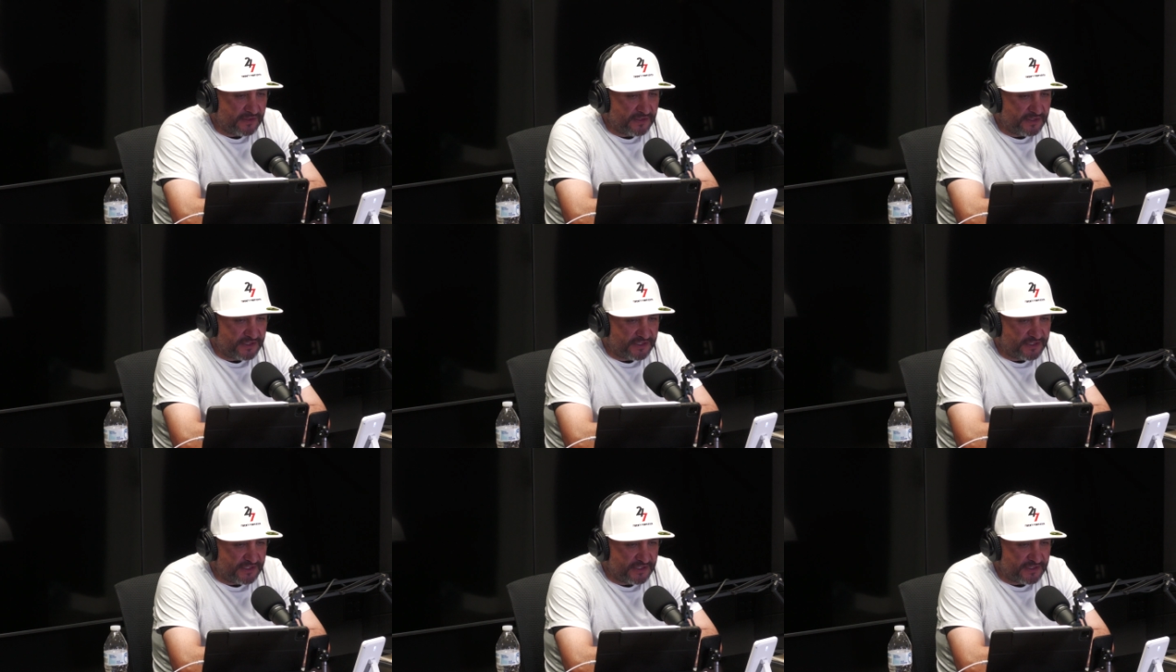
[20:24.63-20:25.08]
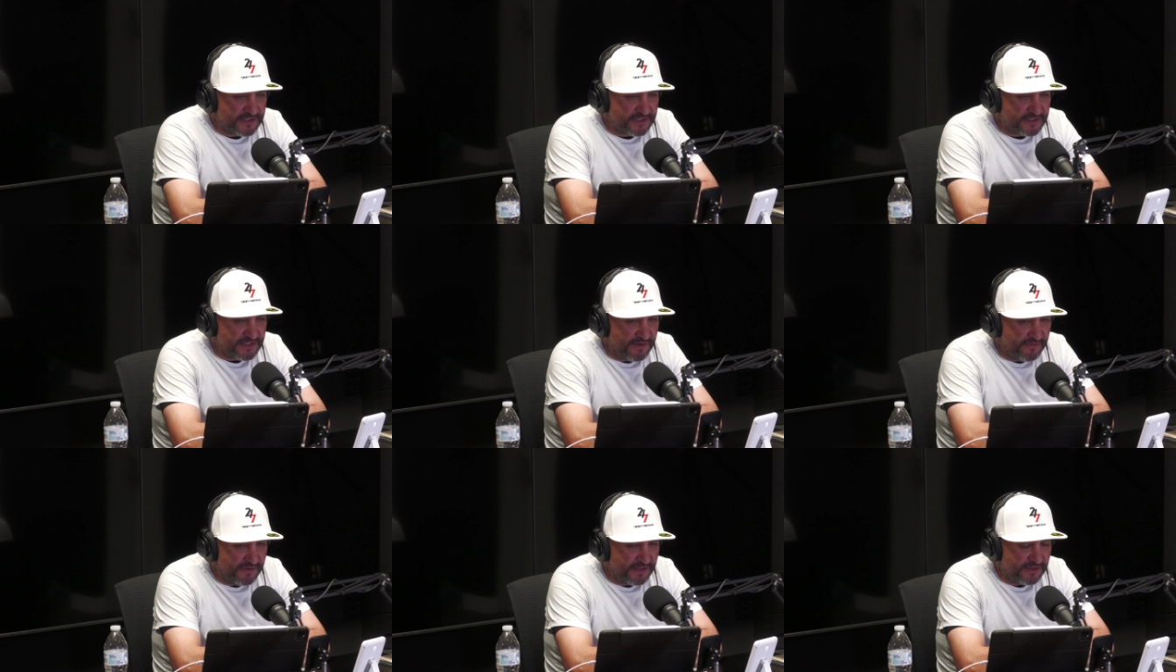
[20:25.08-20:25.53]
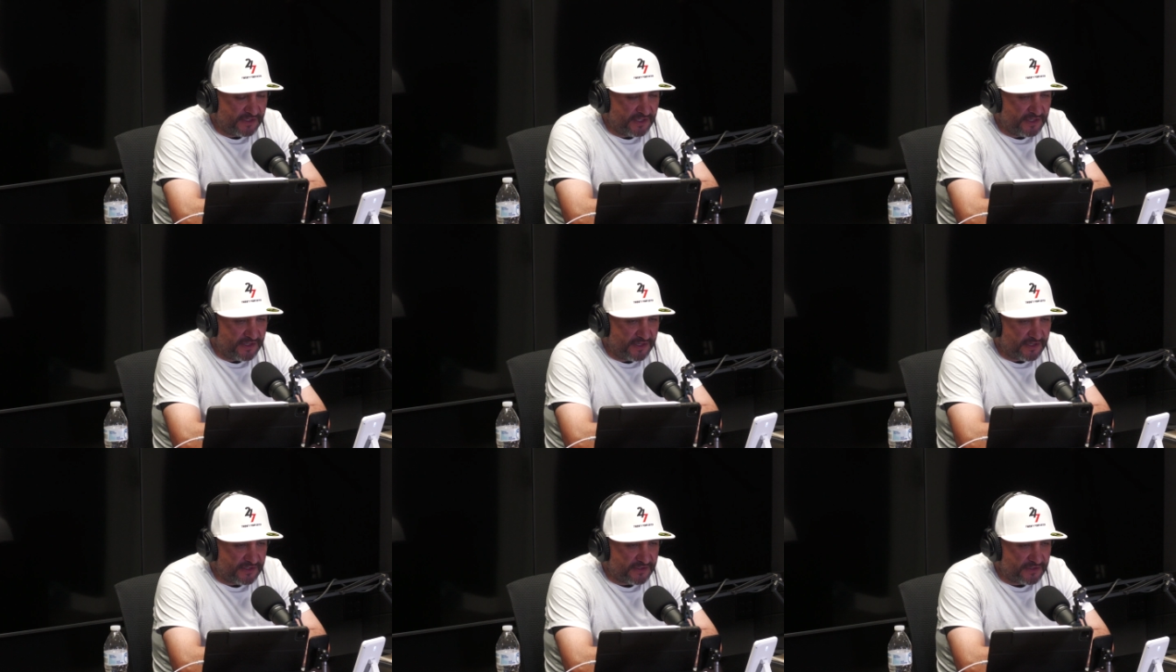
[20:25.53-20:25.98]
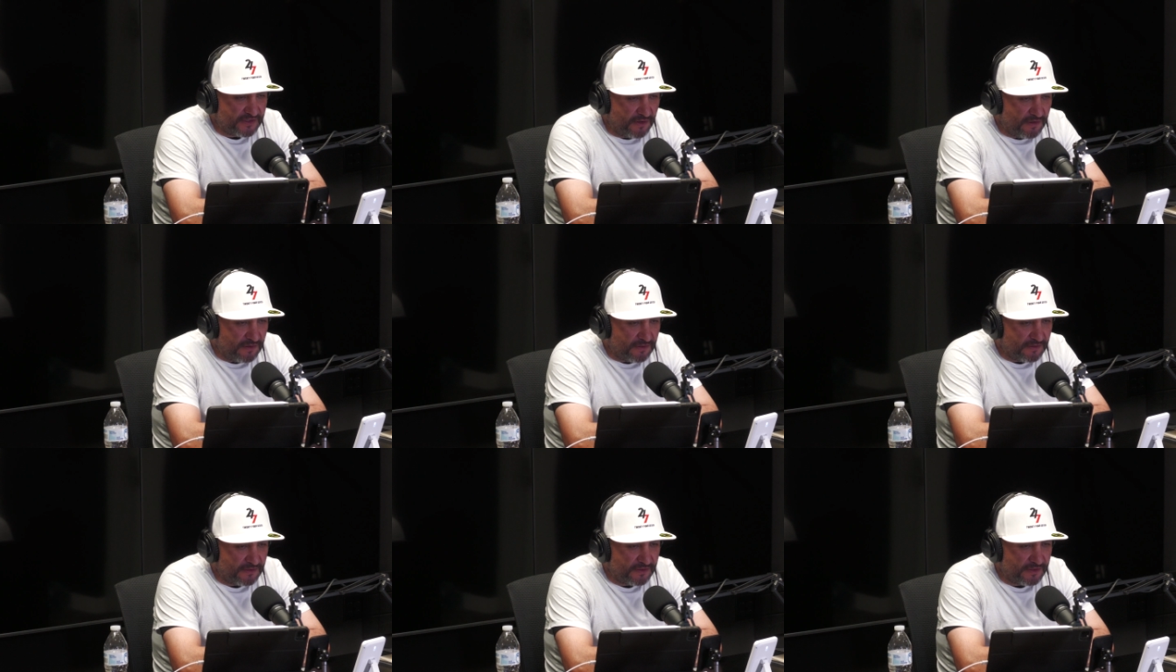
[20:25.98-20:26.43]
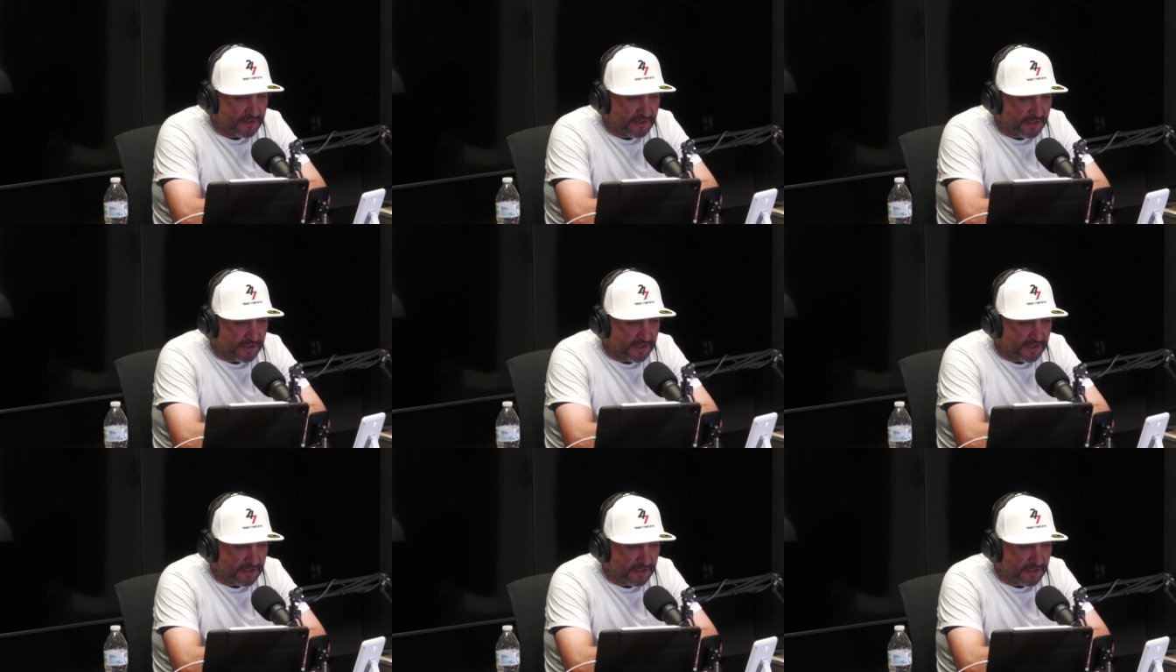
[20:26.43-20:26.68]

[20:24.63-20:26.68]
She's 17 years old.